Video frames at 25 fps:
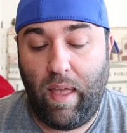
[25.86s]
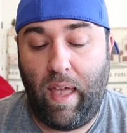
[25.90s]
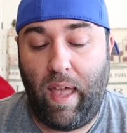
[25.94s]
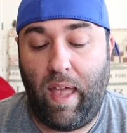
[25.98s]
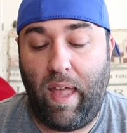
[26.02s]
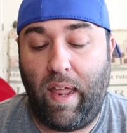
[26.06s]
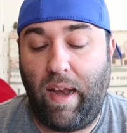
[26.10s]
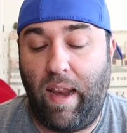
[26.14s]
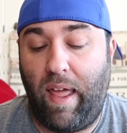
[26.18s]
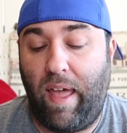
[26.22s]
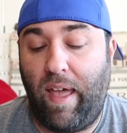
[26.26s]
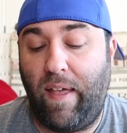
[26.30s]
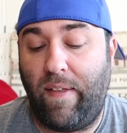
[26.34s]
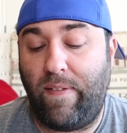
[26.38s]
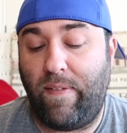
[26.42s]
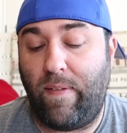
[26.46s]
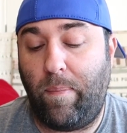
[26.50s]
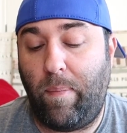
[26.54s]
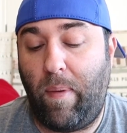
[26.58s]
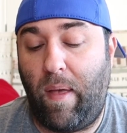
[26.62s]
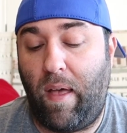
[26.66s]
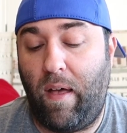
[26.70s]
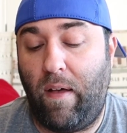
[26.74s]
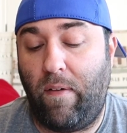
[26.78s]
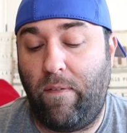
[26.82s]
And asks
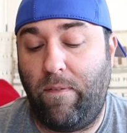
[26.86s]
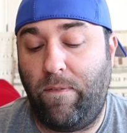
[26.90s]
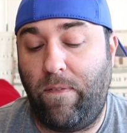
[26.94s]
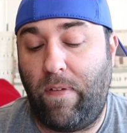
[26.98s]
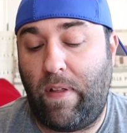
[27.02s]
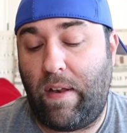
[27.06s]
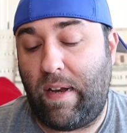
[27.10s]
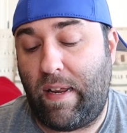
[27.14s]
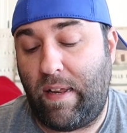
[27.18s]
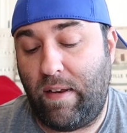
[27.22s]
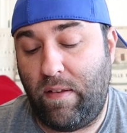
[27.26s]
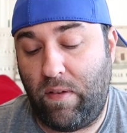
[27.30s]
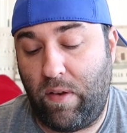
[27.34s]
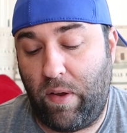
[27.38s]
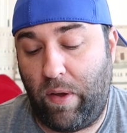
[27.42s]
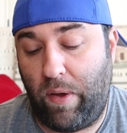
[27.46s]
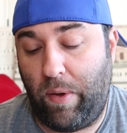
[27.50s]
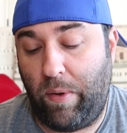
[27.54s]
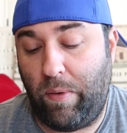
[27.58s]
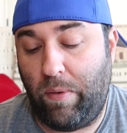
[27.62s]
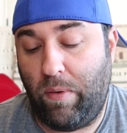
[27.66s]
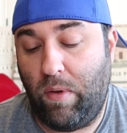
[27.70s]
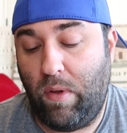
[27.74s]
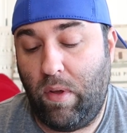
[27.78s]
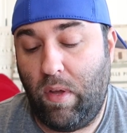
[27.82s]
about
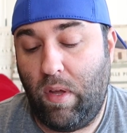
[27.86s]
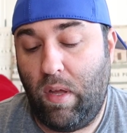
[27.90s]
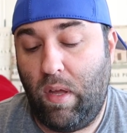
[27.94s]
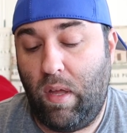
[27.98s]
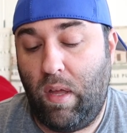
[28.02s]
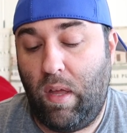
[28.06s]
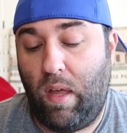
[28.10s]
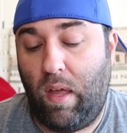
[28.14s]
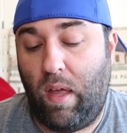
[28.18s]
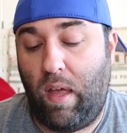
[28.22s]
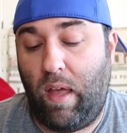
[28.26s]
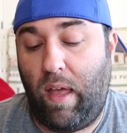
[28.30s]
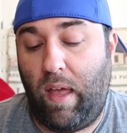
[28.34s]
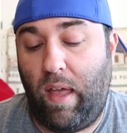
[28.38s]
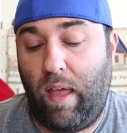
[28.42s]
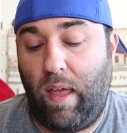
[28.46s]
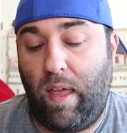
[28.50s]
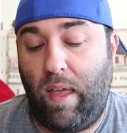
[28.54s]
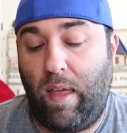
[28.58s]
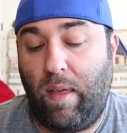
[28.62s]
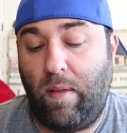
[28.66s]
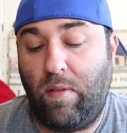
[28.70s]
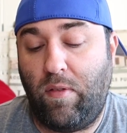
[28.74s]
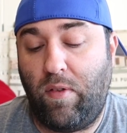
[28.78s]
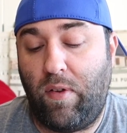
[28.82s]
Fanatio.
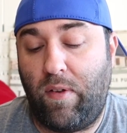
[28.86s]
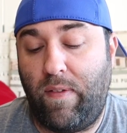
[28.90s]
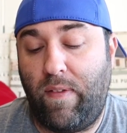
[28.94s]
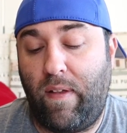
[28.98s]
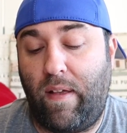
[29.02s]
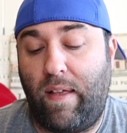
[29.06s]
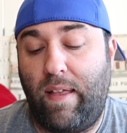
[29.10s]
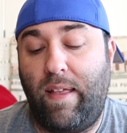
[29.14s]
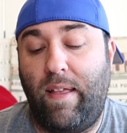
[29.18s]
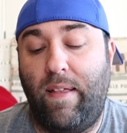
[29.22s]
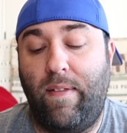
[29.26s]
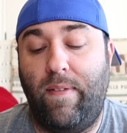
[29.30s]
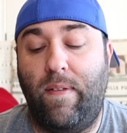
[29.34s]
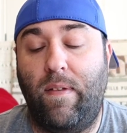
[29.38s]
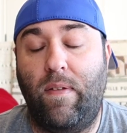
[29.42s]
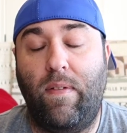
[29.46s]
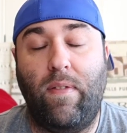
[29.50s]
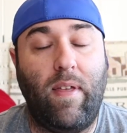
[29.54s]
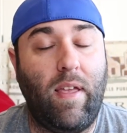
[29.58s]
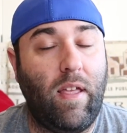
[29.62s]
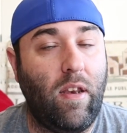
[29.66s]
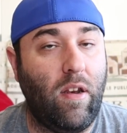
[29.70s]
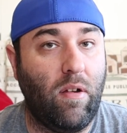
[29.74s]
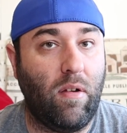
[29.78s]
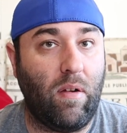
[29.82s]
And turns out he's the
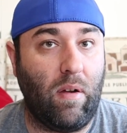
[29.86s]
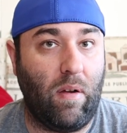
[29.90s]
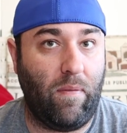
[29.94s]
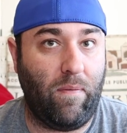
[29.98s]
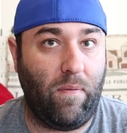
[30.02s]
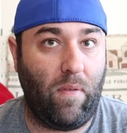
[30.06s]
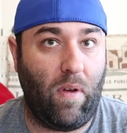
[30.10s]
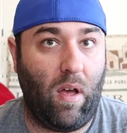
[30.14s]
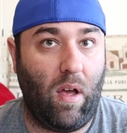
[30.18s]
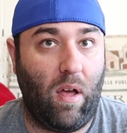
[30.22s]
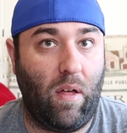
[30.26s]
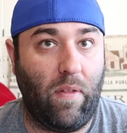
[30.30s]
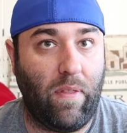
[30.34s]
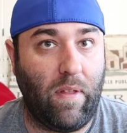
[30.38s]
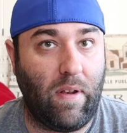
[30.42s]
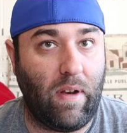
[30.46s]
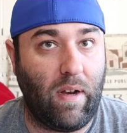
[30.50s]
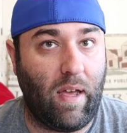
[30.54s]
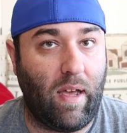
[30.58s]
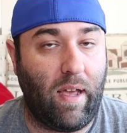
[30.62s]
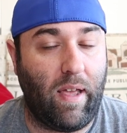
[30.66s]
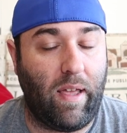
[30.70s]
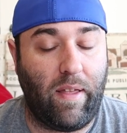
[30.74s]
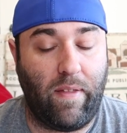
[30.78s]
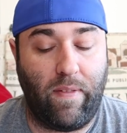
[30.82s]
leader of all the
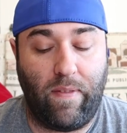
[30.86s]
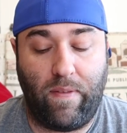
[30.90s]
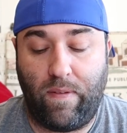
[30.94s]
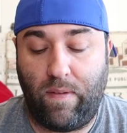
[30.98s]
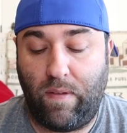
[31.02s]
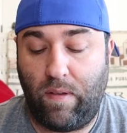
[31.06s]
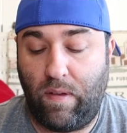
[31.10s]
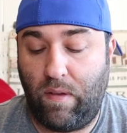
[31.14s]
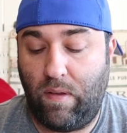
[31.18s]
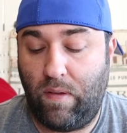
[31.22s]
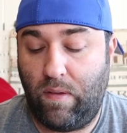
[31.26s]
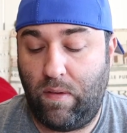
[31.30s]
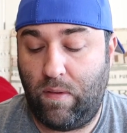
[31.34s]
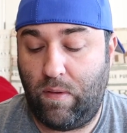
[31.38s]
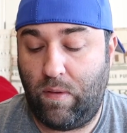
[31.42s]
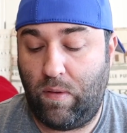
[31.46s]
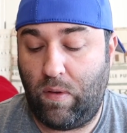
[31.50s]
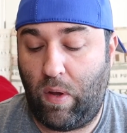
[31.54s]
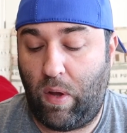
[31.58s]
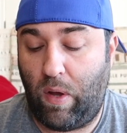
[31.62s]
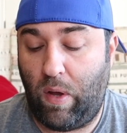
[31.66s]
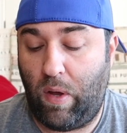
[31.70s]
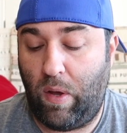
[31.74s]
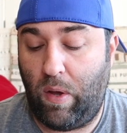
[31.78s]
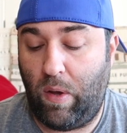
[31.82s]
knights.
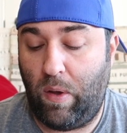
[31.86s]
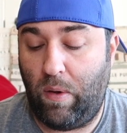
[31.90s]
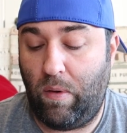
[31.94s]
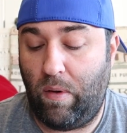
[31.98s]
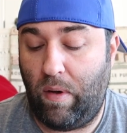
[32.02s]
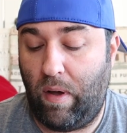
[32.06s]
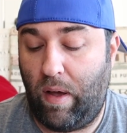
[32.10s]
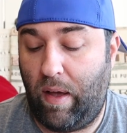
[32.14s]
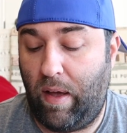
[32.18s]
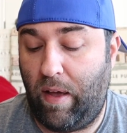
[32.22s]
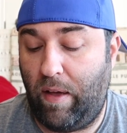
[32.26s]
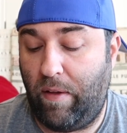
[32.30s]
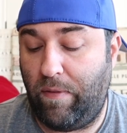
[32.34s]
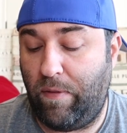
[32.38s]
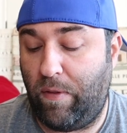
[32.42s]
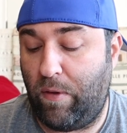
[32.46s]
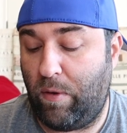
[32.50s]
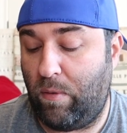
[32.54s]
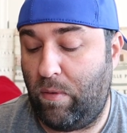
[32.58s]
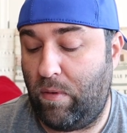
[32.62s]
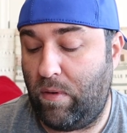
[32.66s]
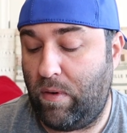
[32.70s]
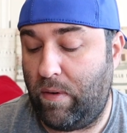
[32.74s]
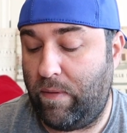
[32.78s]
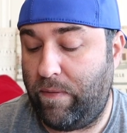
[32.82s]
So um, they're
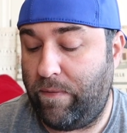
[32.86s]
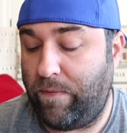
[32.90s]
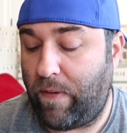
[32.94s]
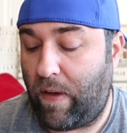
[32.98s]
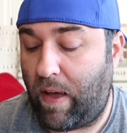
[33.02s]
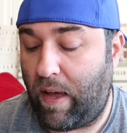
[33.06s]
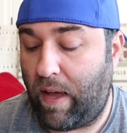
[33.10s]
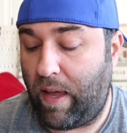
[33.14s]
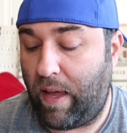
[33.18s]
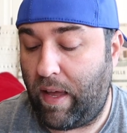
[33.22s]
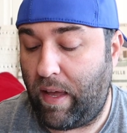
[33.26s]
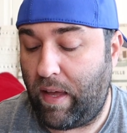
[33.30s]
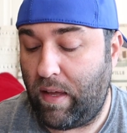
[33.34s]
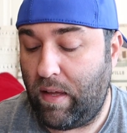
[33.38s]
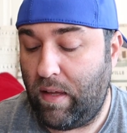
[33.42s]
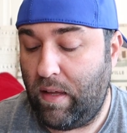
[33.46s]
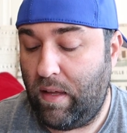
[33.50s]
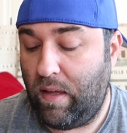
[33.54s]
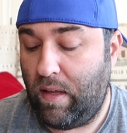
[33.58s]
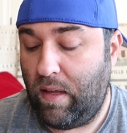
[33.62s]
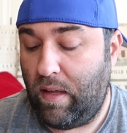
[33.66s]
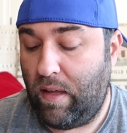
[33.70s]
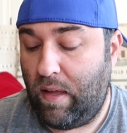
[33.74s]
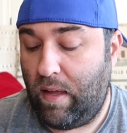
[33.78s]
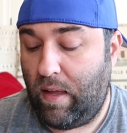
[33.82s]
going to fight.
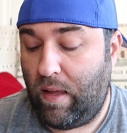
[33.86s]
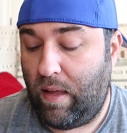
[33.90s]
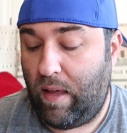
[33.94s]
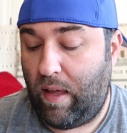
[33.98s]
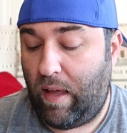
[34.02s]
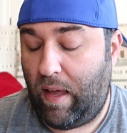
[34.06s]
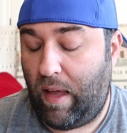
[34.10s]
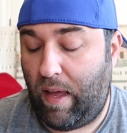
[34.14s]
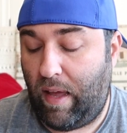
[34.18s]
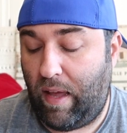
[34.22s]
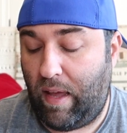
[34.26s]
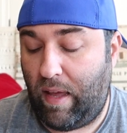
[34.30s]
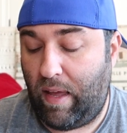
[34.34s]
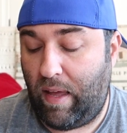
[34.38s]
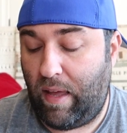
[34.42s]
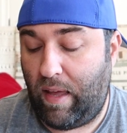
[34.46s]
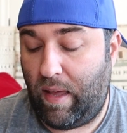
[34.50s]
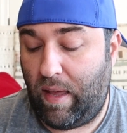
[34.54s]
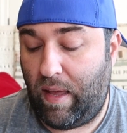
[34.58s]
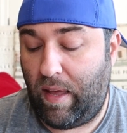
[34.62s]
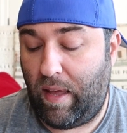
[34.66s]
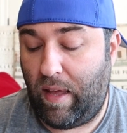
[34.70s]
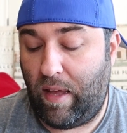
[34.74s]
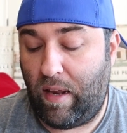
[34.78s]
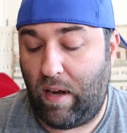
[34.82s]

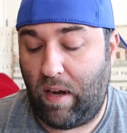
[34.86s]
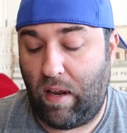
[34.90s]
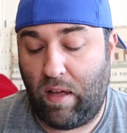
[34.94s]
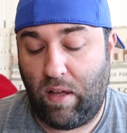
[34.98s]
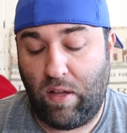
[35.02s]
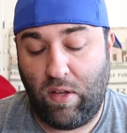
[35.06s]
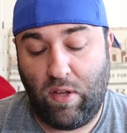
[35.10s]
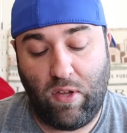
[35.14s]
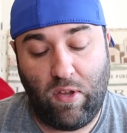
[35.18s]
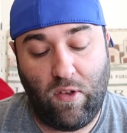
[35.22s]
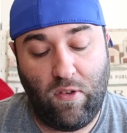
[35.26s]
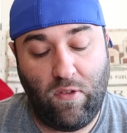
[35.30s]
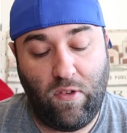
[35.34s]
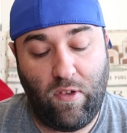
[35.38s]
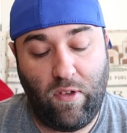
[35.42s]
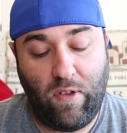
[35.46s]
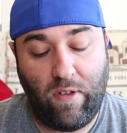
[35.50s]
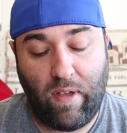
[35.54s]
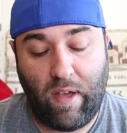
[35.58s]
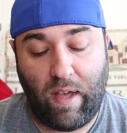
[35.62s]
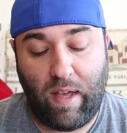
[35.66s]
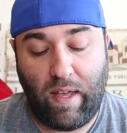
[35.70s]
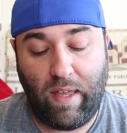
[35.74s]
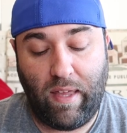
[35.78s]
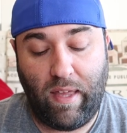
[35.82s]
And Eugeo
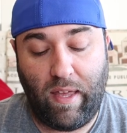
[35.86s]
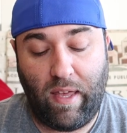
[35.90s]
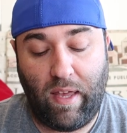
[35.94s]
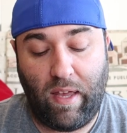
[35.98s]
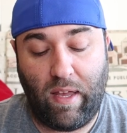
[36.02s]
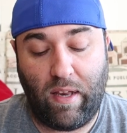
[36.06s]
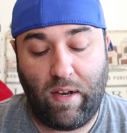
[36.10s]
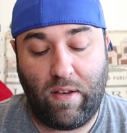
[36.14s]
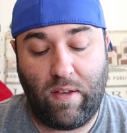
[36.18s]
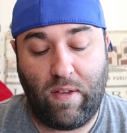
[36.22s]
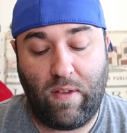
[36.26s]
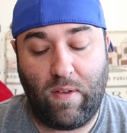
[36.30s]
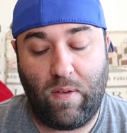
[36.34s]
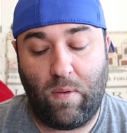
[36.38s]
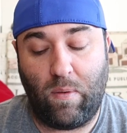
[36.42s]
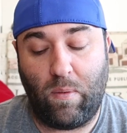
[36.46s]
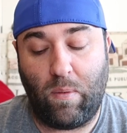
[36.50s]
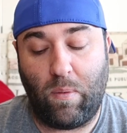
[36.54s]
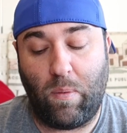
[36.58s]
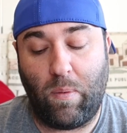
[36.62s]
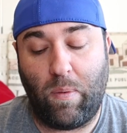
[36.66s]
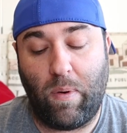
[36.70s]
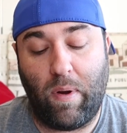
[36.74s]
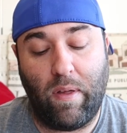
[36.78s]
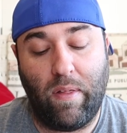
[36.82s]
got hit
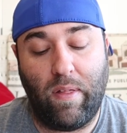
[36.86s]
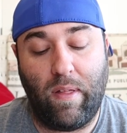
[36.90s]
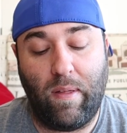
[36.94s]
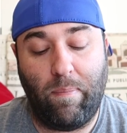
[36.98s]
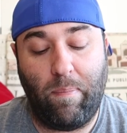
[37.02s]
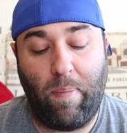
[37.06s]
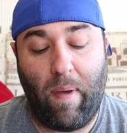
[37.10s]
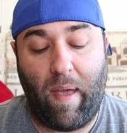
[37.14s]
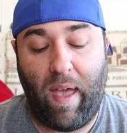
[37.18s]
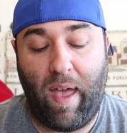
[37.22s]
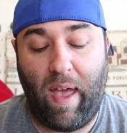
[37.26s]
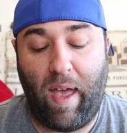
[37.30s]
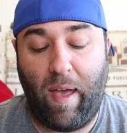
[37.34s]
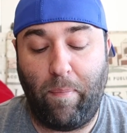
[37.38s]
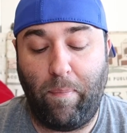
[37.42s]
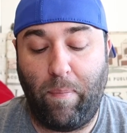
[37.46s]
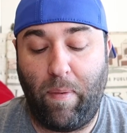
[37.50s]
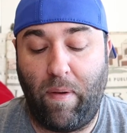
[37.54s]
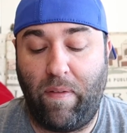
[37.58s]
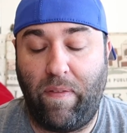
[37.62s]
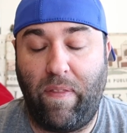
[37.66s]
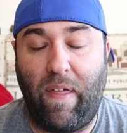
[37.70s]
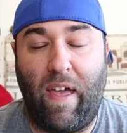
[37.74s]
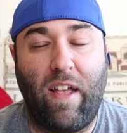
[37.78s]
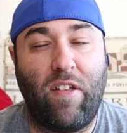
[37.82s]
really bad,
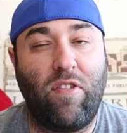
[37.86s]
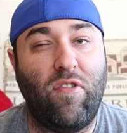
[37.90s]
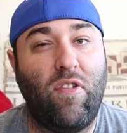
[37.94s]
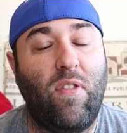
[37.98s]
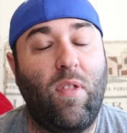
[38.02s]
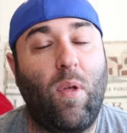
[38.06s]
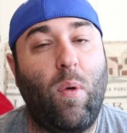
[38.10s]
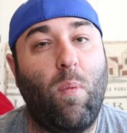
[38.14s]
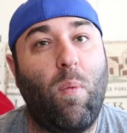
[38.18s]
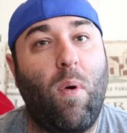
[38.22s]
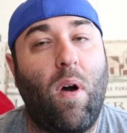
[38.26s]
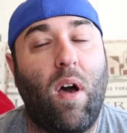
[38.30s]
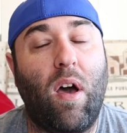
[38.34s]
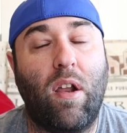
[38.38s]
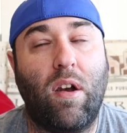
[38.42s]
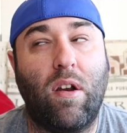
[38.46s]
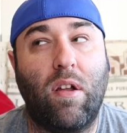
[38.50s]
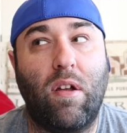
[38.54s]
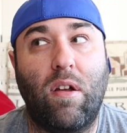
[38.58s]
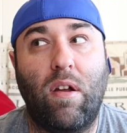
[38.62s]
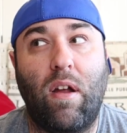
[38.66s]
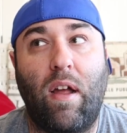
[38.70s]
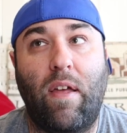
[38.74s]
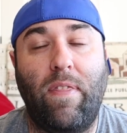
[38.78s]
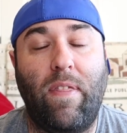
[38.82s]
but actually the
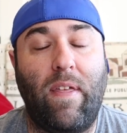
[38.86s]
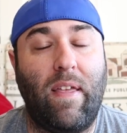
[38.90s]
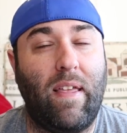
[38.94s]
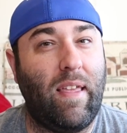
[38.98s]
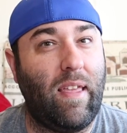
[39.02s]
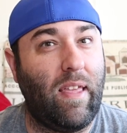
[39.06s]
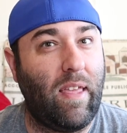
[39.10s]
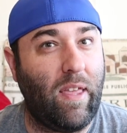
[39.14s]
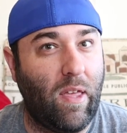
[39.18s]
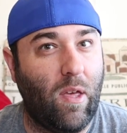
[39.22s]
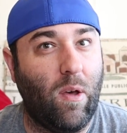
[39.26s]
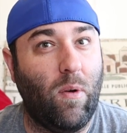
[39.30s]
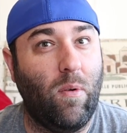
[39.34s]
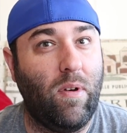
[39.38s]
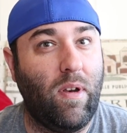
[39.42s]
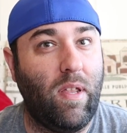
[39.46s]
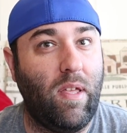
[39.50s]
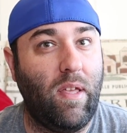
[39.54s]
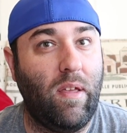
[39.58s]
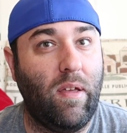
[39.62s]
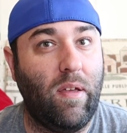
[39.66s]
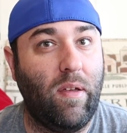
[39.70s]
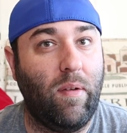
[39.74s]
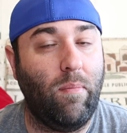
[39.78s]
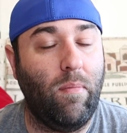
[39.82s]
water, I think, healed
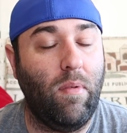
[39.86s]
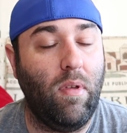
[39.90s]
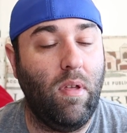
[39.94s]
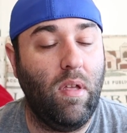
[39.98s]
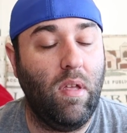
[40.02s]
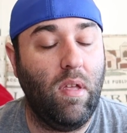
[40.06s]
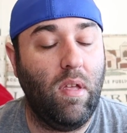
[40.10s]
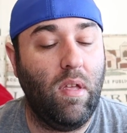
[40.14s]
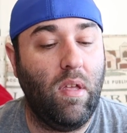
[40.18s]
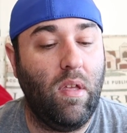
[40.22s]
him.